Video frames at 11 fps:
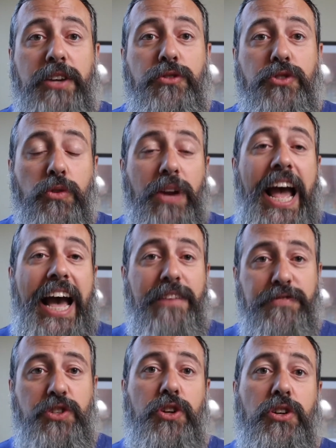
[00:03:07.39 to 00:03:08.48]
You don't have
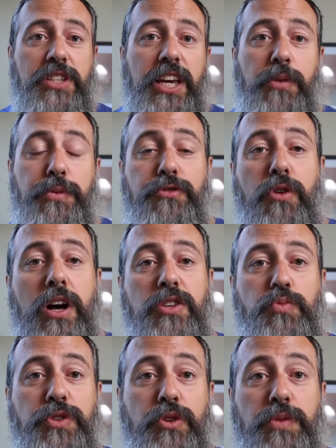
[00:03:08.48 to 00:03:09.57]
to start taking withdrawals
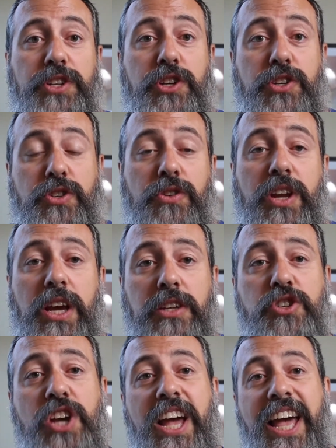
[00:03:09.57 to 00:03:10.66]
when you reach a certain age,